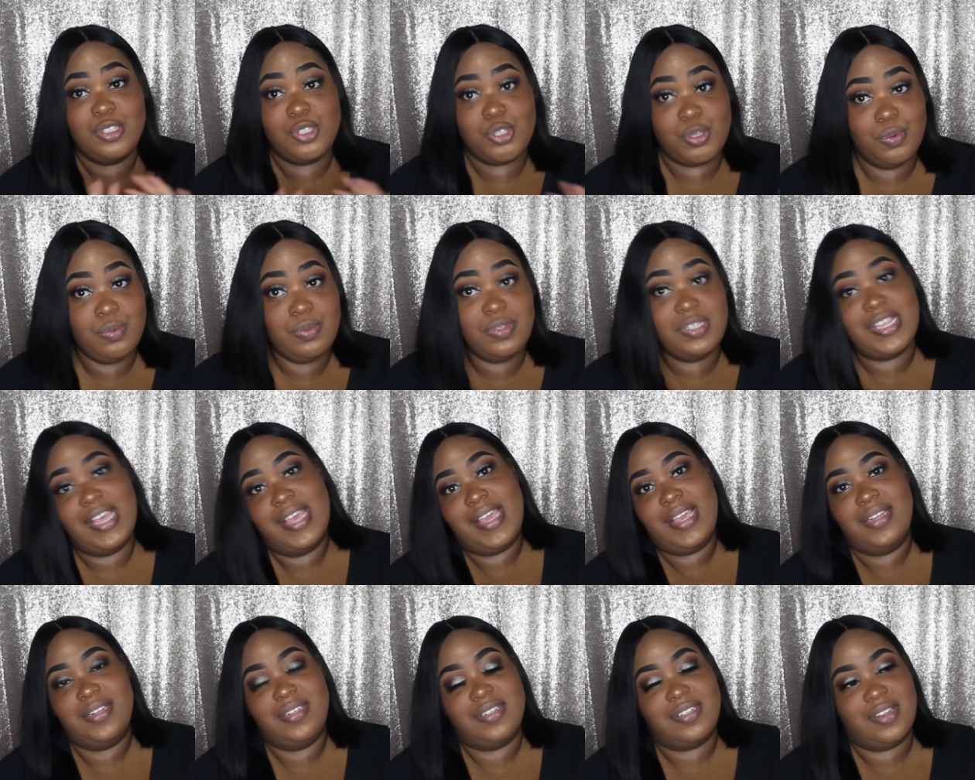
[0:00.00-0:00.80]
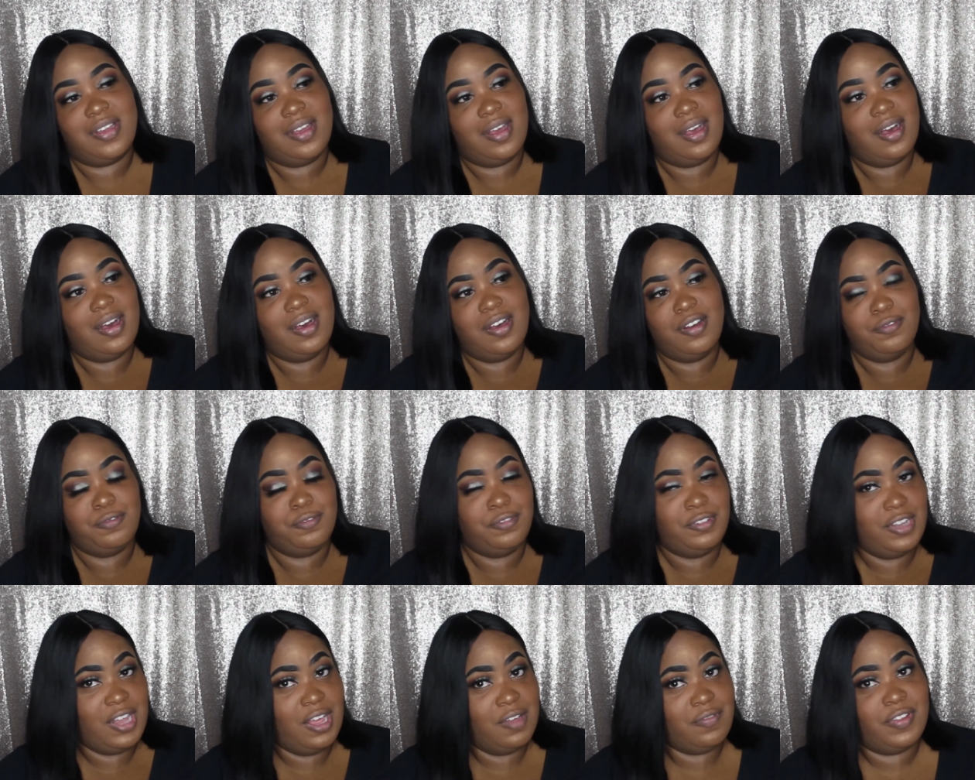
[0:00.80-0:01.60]
to date
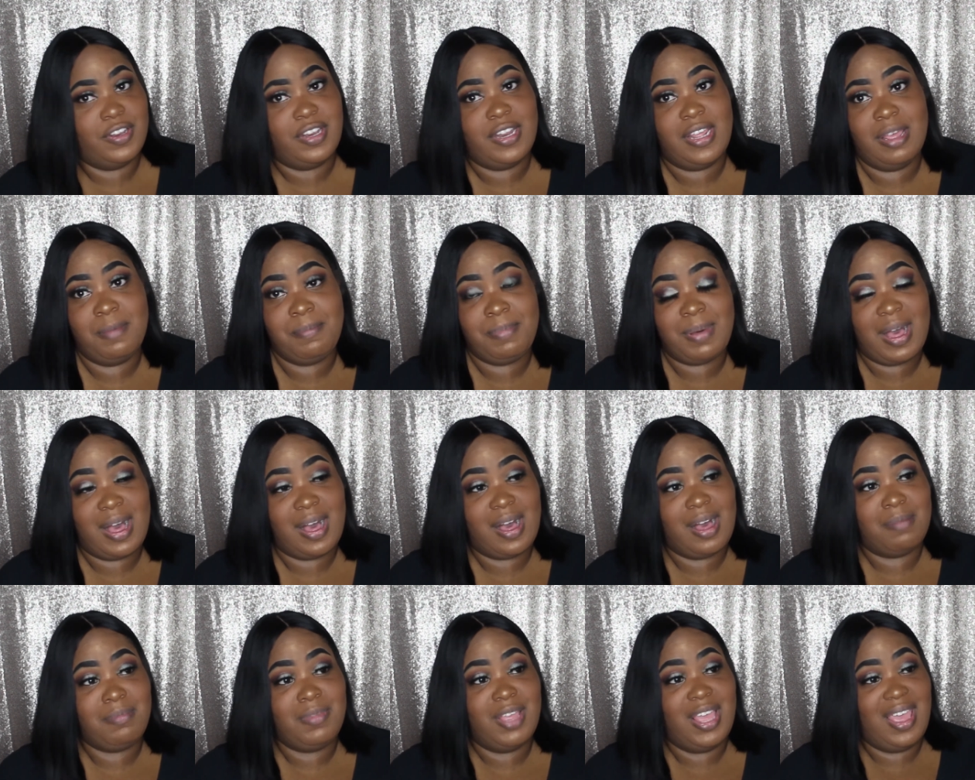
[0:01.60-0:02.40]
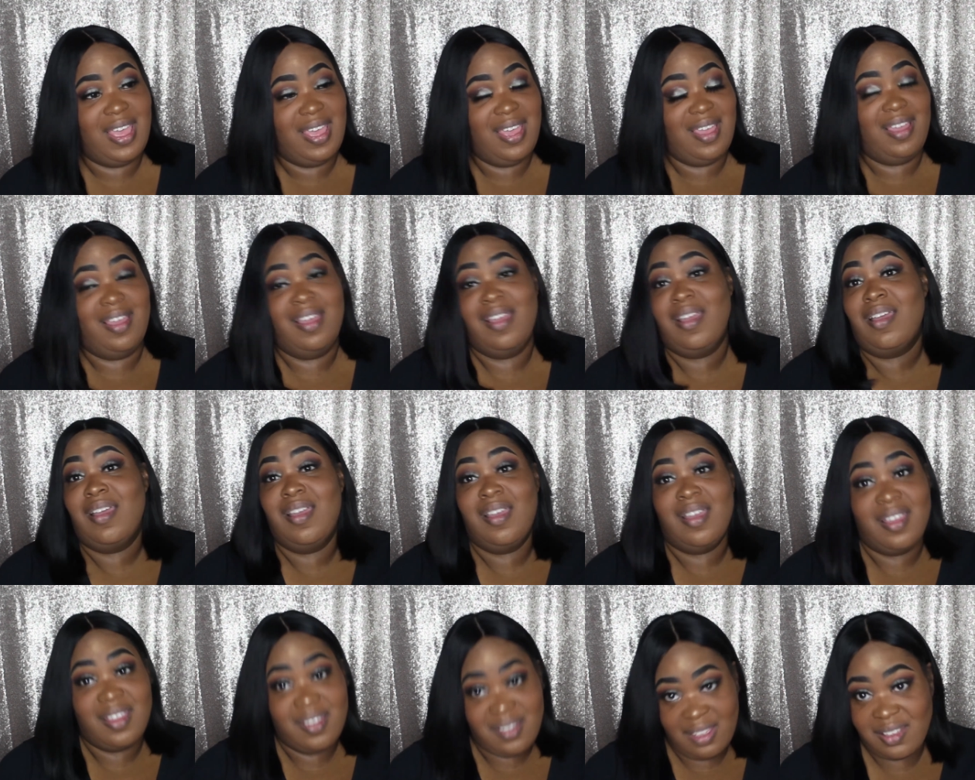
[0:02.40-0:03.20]
of love and hip-hop
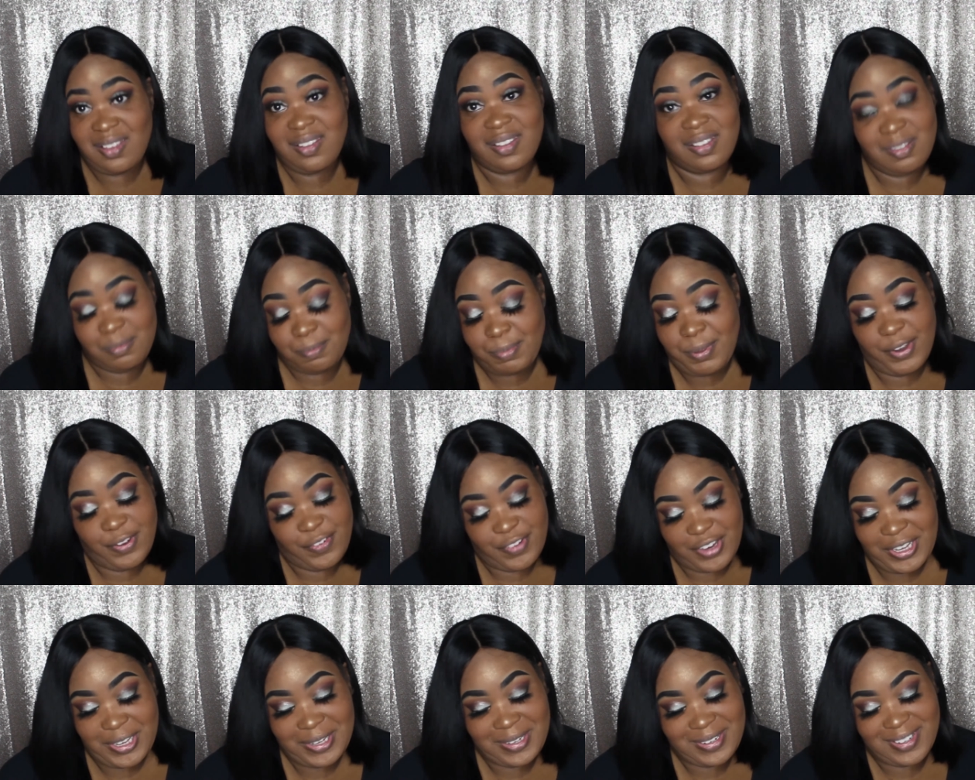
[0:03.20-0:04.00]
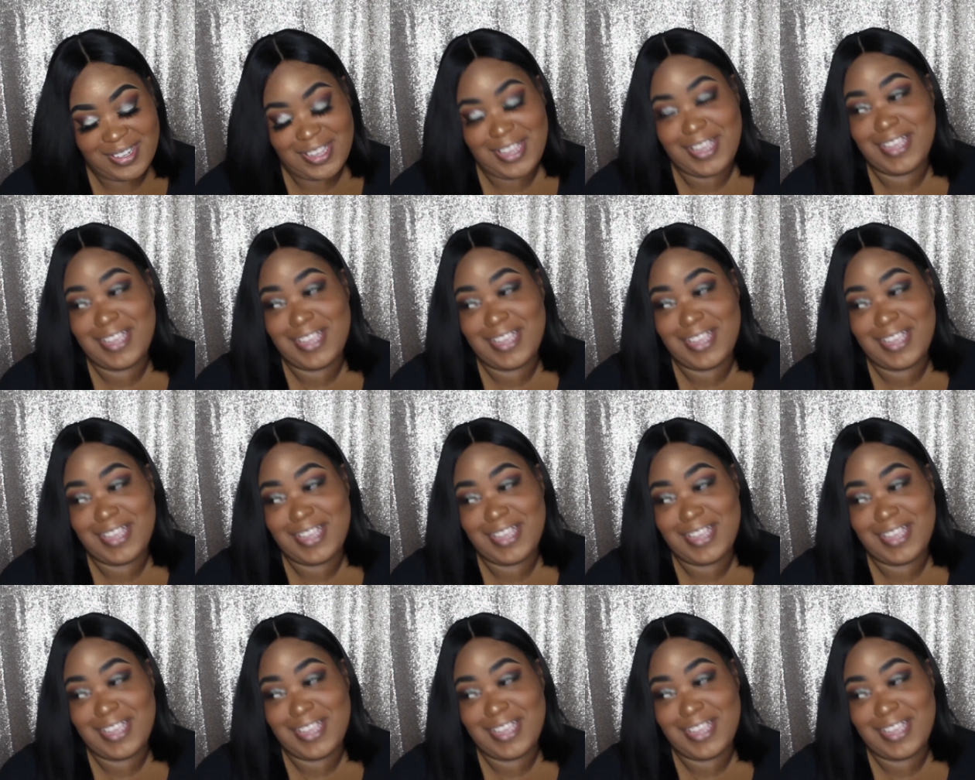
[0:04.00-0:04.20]
period